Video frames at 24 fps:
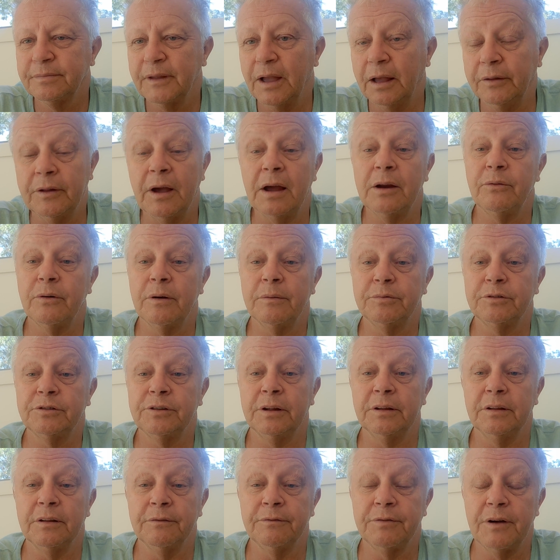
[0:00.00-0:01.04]
And they
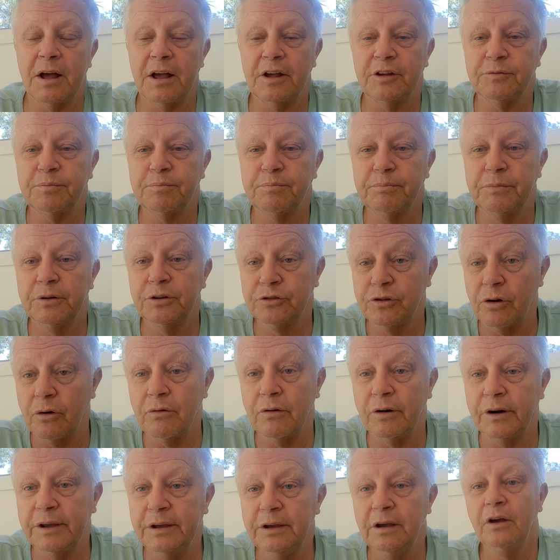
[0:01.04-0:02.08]
represent the vast
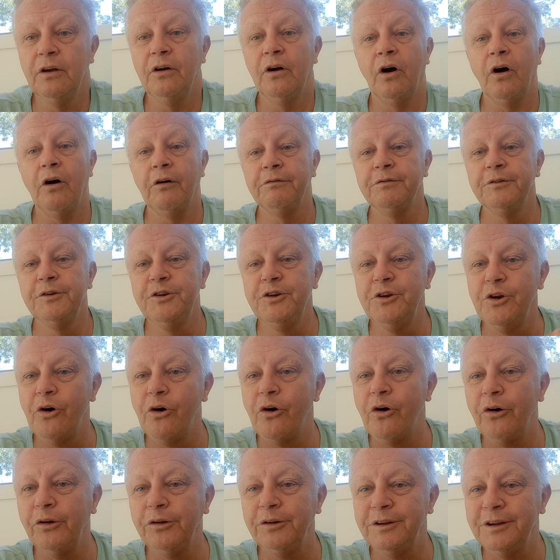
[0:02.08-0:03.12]
majority of
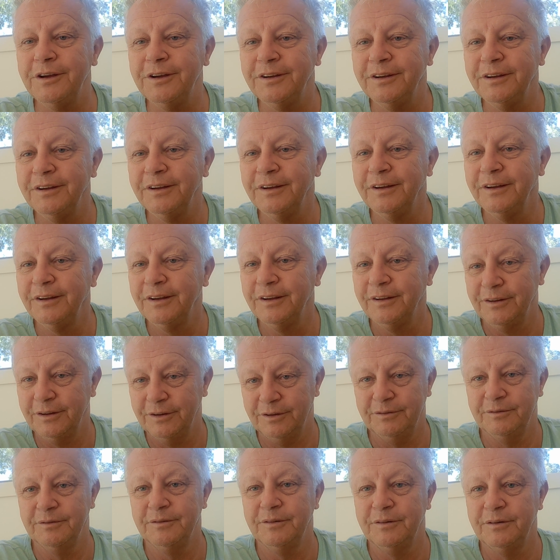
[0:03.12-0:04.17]

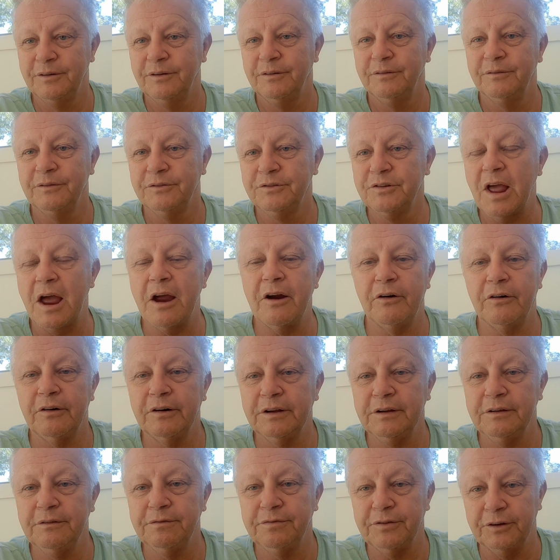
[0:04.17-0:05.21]

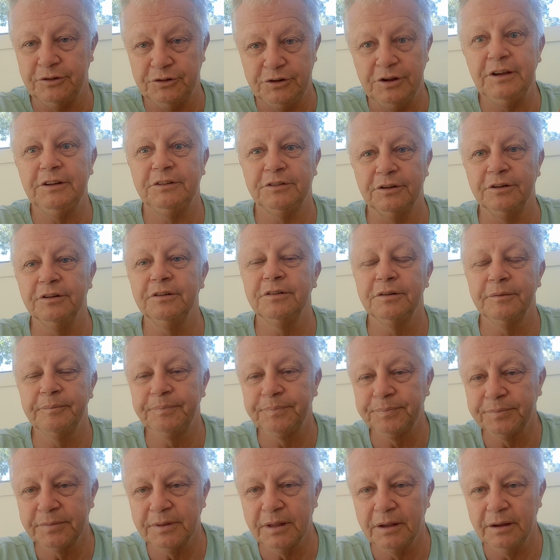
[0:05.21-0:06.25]
non-narrative addicted
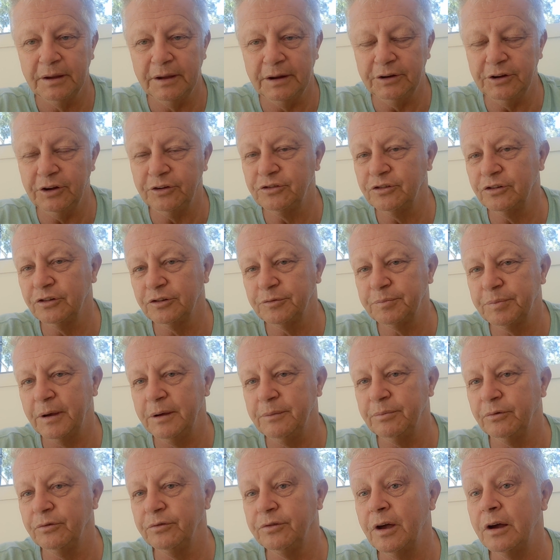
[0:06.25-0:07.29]
Indigenous people.